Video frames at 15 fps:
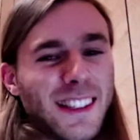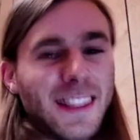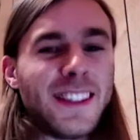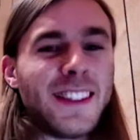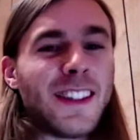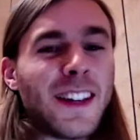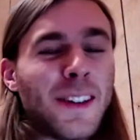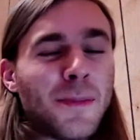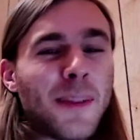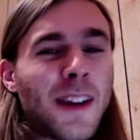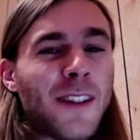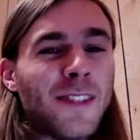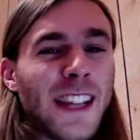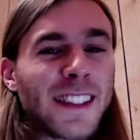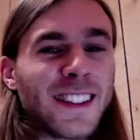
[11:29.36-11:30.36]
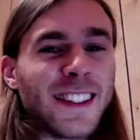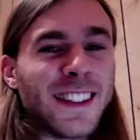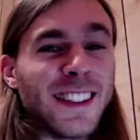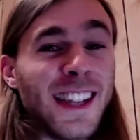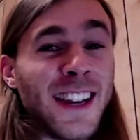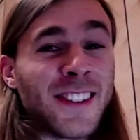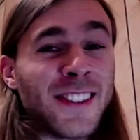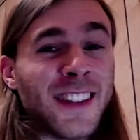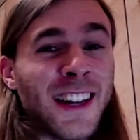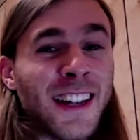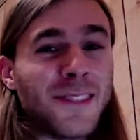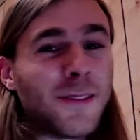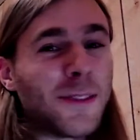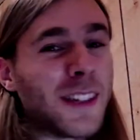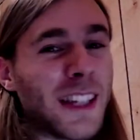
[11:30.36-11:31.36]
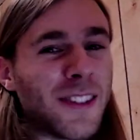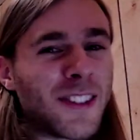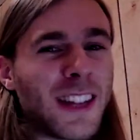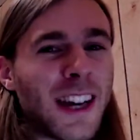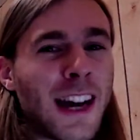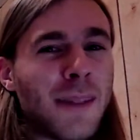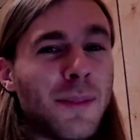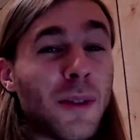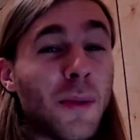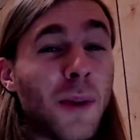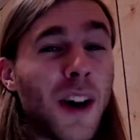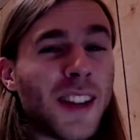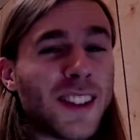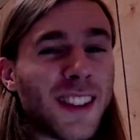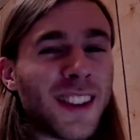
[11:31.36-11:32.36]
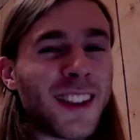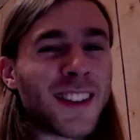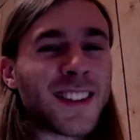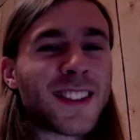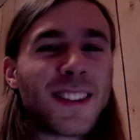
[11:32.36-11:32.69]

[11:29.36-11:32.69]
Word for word: I hope you have an excellent day or night, whatever time you're watching this.